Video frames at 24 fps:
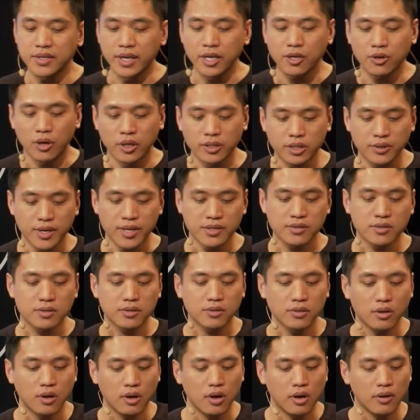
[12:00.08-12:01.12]
in contrast
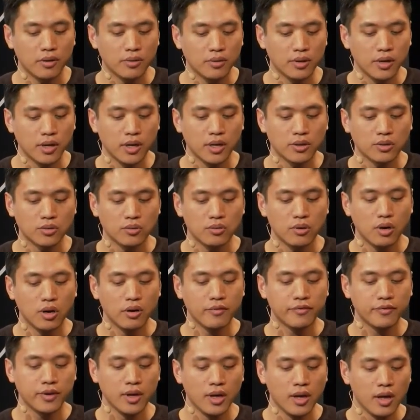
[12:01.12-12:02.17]
to
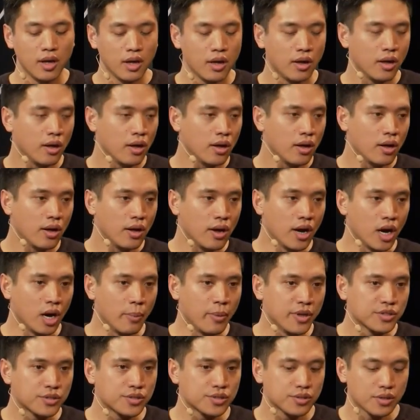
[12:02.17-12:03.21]
of how
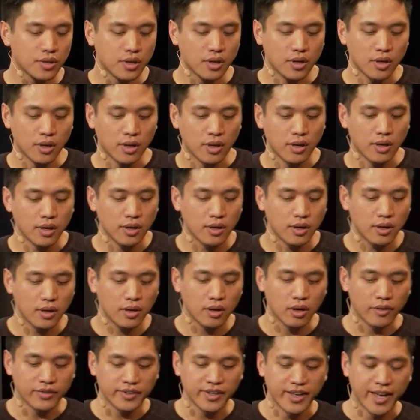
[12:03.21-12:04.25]
much
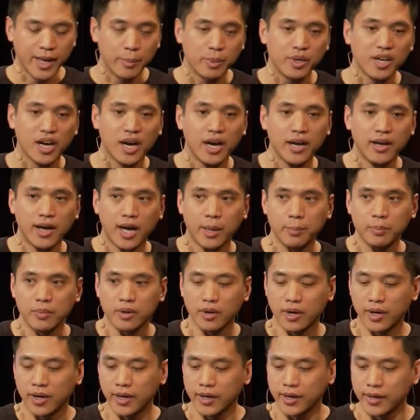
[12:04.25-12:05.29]
of the API
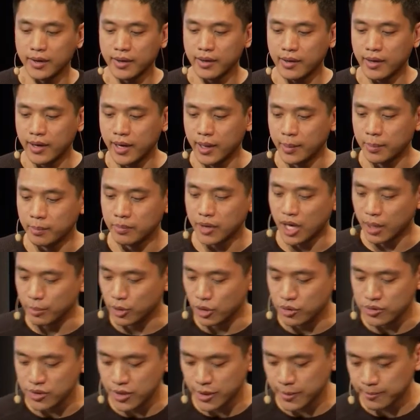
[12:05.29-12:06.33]
I'm
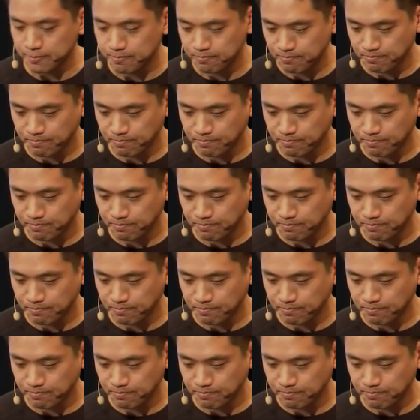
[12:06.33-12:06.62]
using.